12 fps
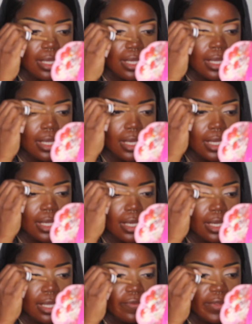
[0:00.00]
he
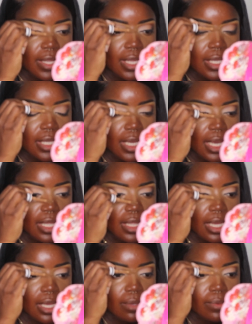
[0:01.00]
didn't even indicate that
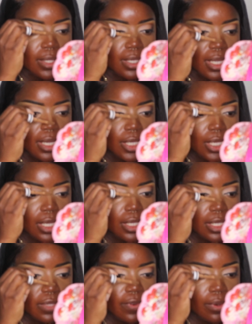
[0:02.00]
he was gonna change
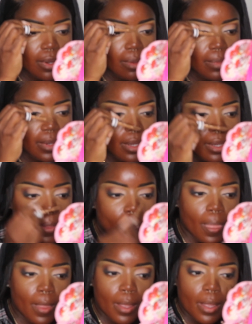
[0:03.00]
his phone number.
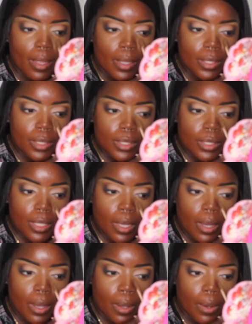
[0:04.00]

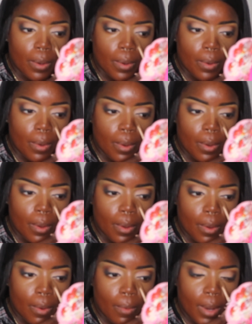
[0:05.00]
So
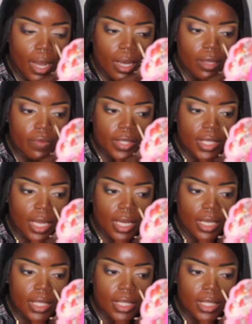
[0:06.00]
why all of a
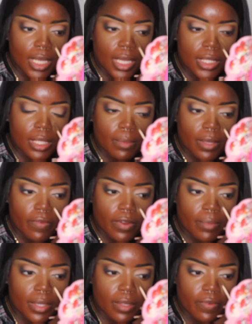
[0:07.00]
sudden is he texting me from
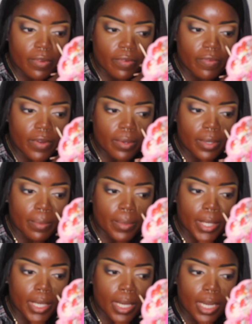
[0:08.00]
a different phone
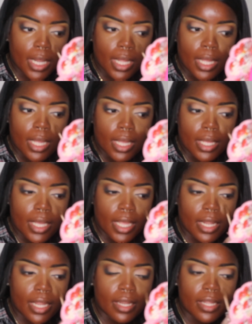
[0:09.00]
number?
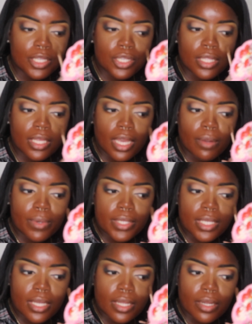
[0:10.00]
And initially I
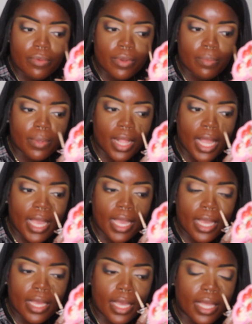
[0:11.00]
wasn't gonna reply,
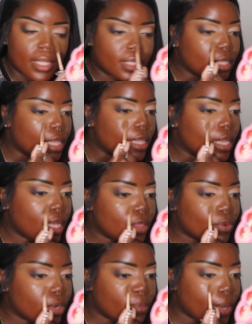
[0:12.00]
and then I
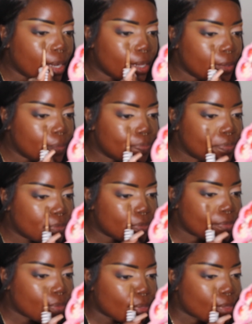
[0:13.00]
thought about it,
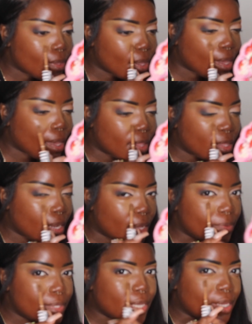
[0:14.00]
and then I
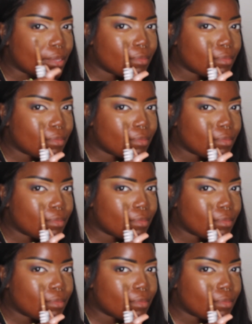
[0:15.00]
was like,